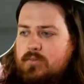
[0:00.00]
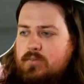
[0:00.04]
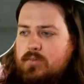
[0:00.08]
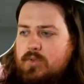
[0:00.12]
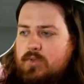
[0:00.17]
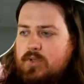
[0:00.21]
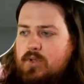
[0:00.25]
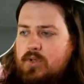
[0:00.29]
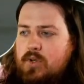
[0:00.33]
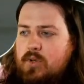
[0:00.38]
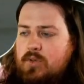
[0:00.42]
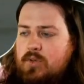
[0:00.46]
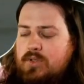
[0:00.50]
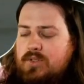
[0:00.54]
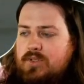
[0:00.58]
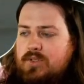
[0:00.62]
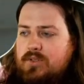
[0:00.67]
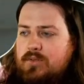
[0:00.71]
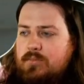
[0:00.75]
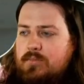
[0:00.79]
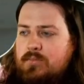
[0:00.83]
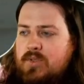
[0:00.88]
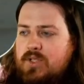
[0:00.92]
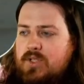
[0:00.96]
Totus
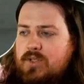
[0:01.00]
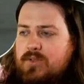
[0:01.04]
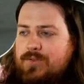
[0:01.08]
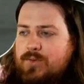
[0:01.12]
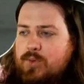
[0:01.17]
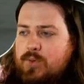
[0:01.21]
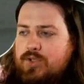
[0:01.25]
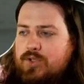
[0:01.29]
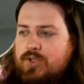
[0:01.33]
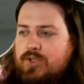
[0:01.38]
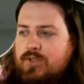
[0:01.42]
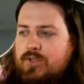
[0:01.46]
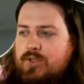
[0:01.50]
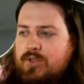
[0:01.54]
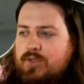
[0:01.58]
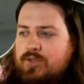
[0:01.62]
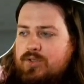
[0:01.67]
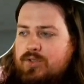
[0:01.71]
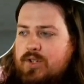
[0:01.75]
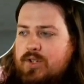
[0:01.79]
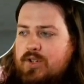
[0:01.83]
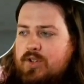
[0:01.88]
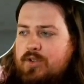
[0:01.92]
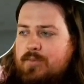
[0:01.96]
misfortune. They're a
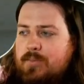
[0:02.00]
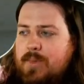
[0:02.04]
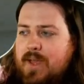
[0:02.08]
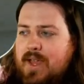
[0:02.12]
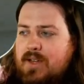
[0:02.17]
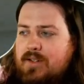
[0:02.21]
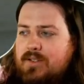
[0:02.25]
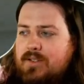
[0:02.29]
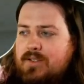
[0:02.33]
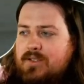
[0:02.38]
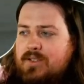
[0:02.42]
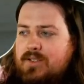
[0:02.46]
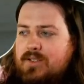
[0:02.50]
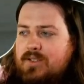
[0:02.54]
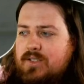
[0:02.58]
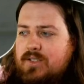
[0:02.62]
trio of bandits.